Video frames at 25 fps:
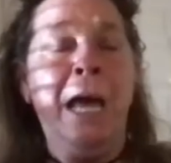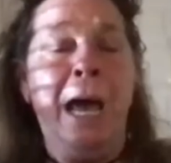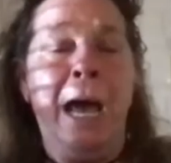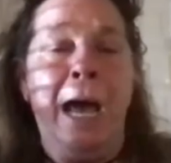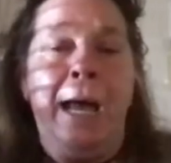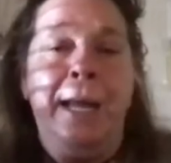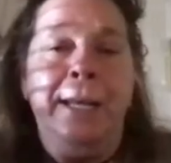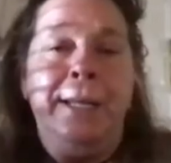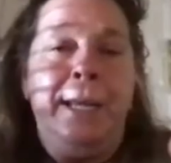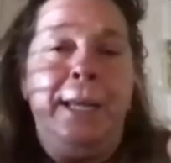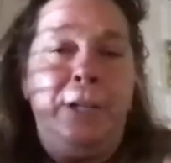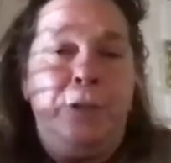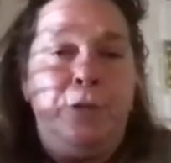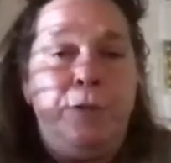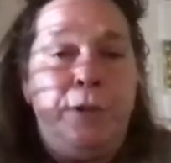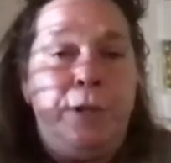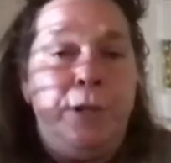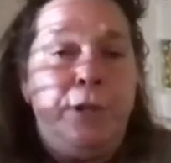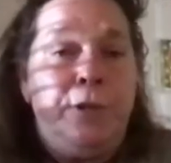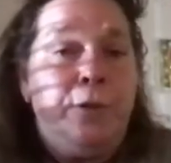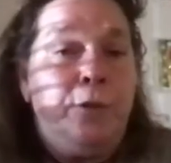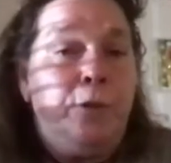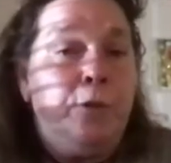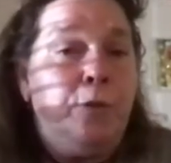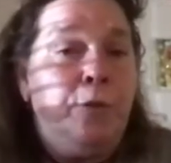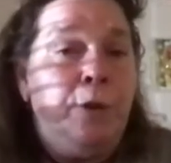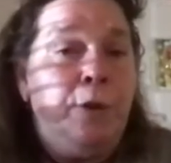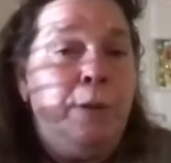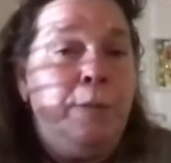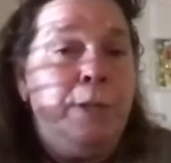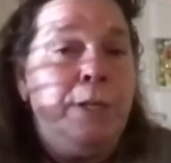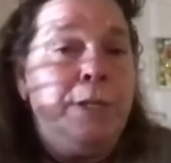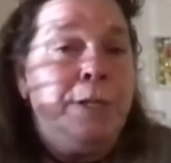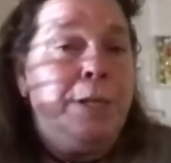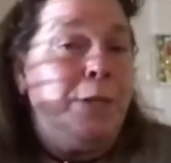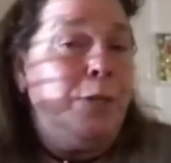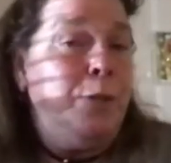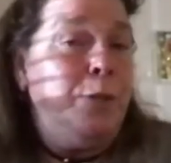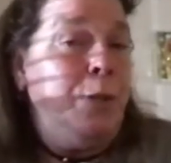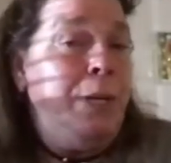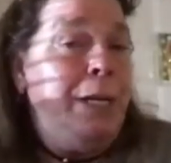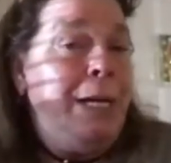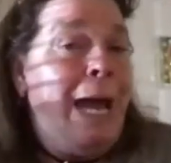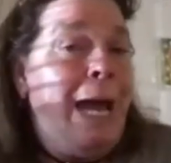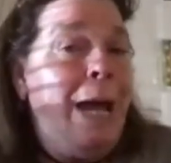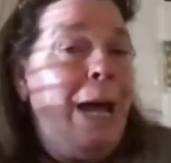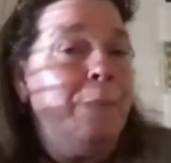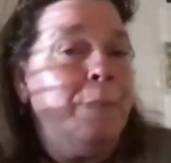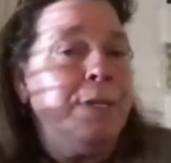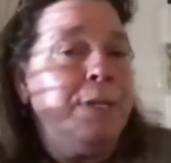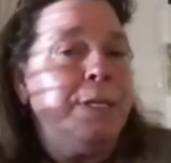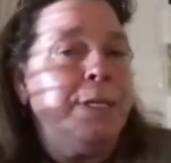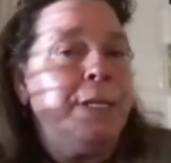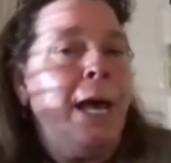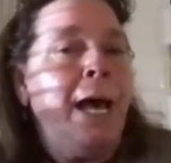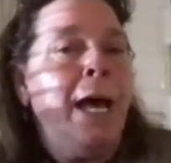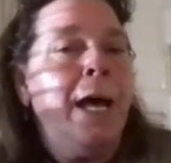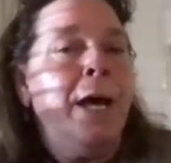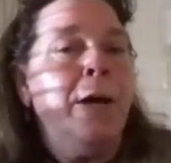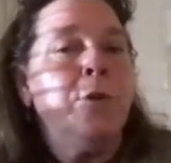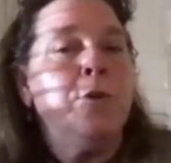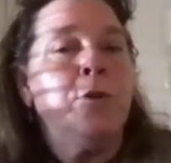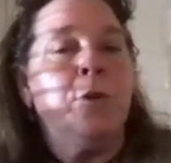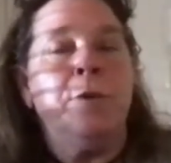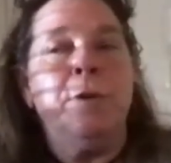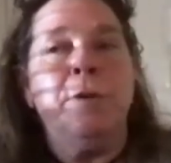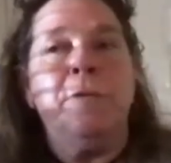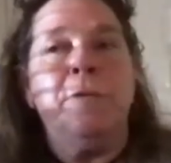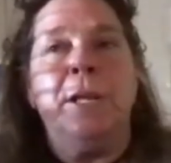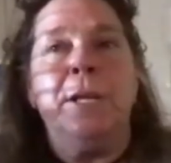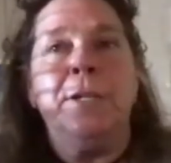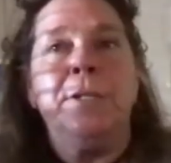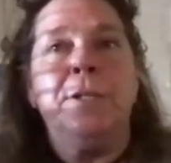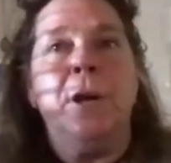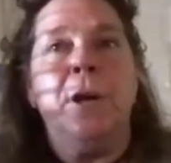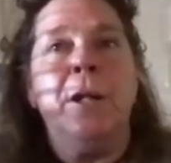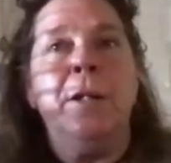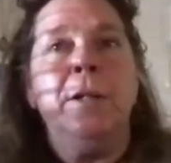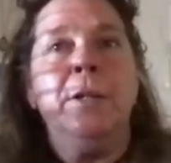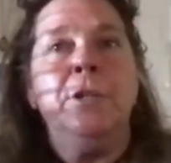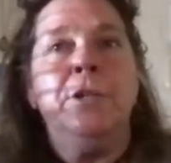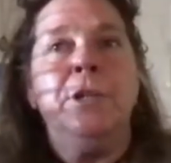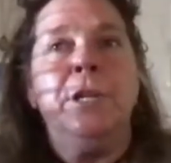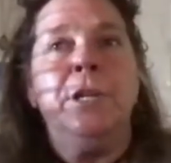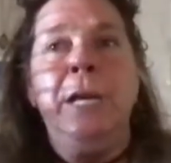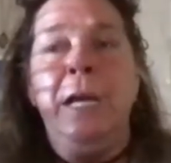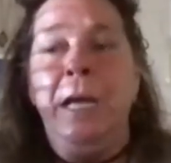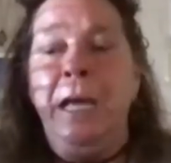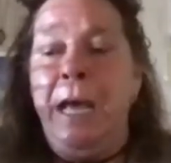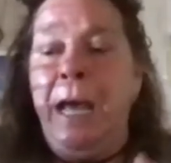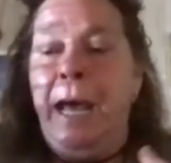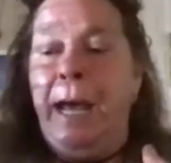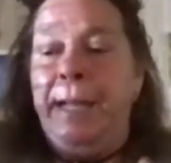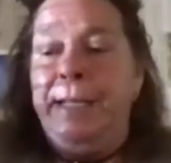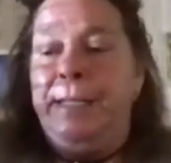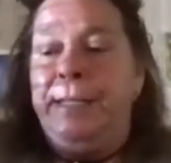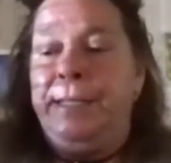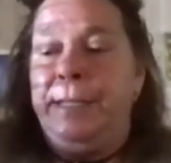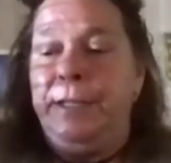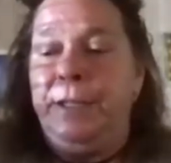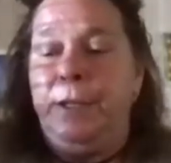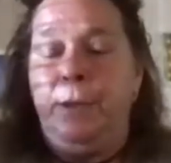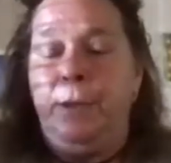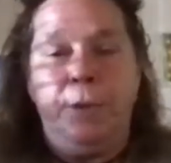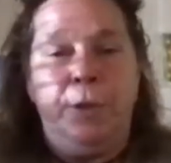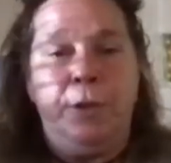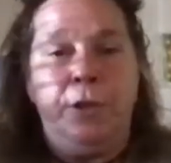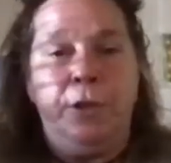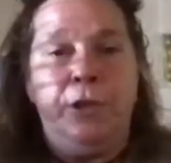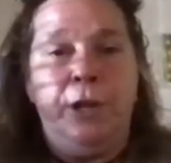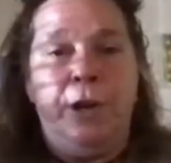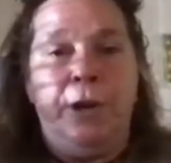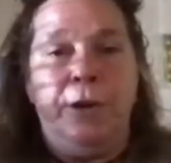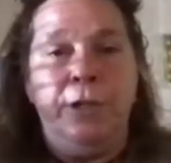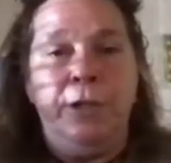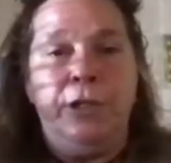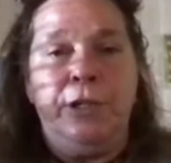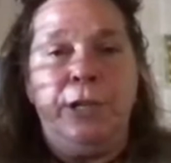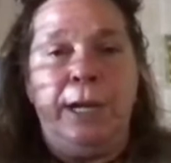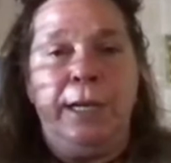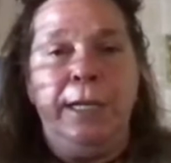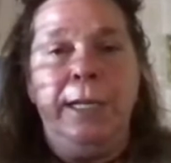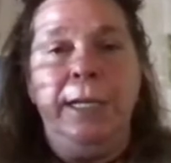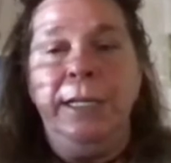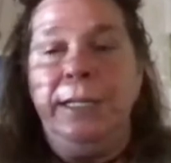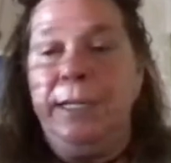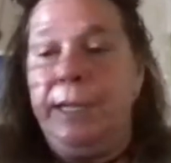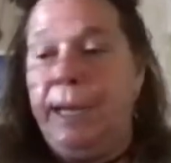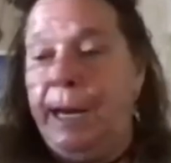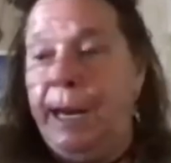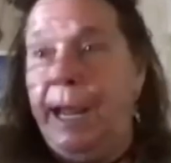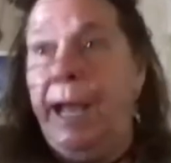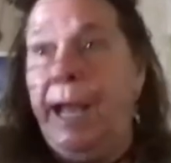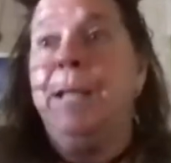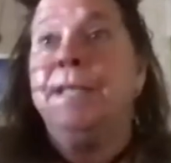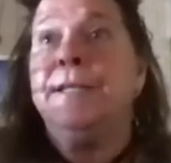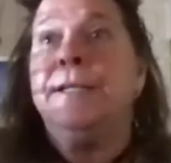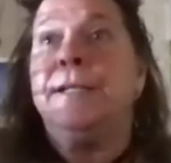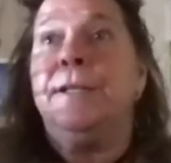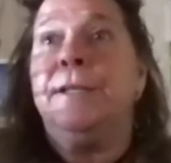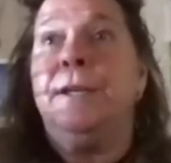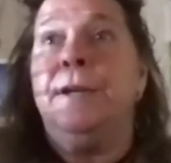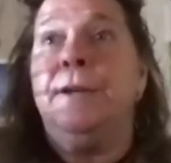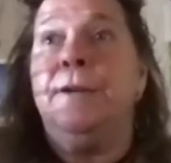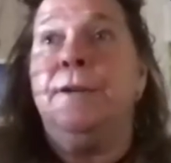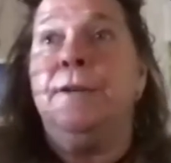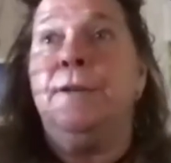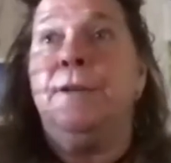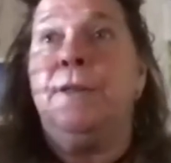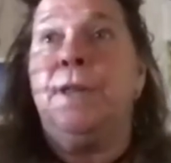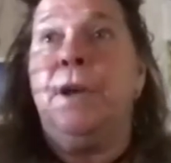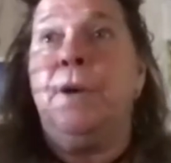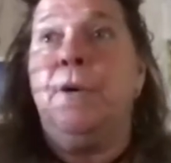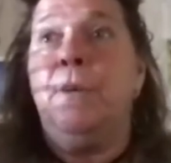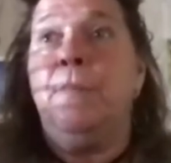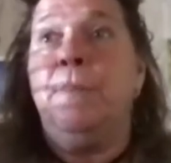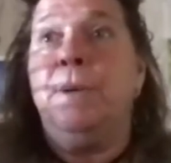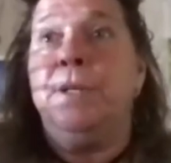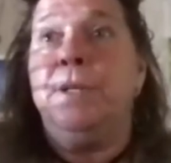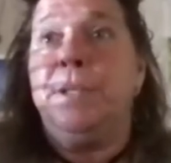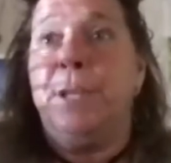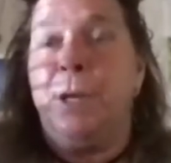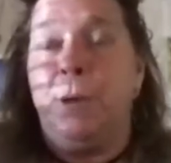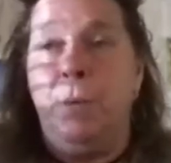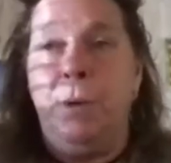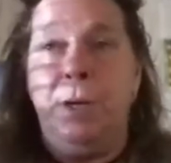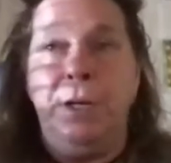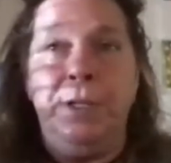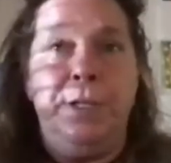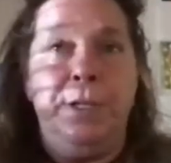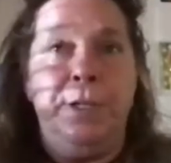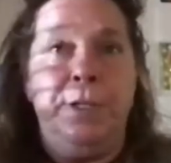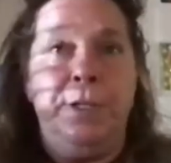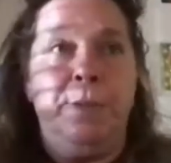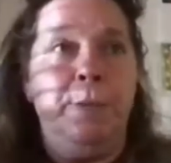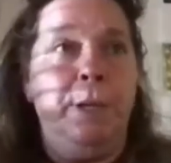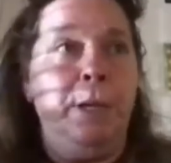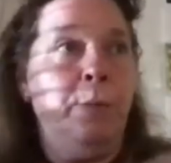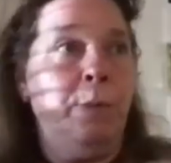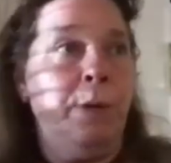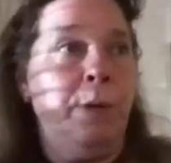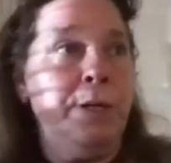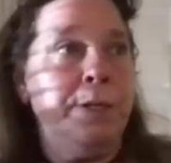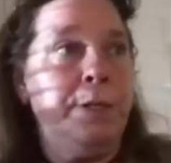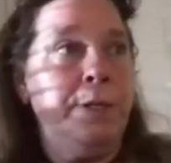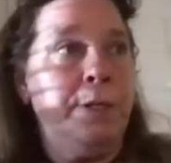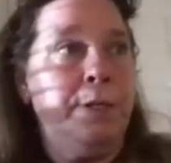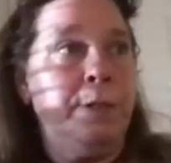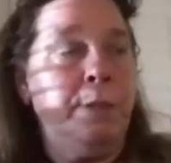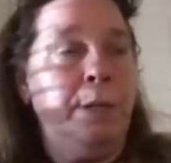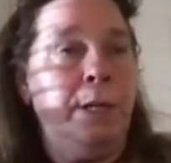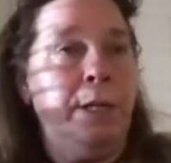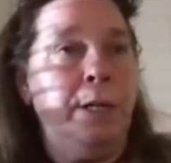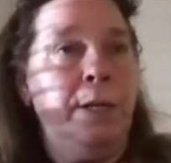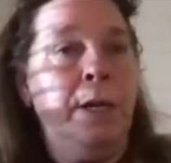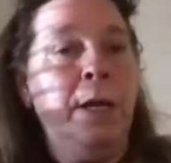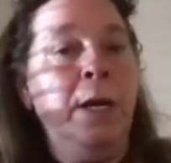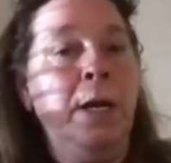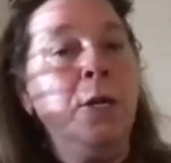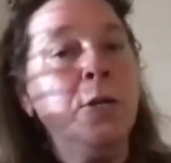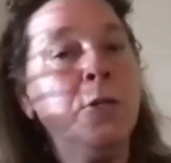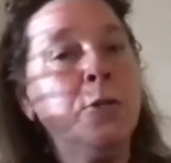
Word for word: I'd get traditional treatments like Tui Na massage or reflexology. I'd sit there with the chart in Chinese and I'd ask the therapist, like, what does this mean? What does this mean?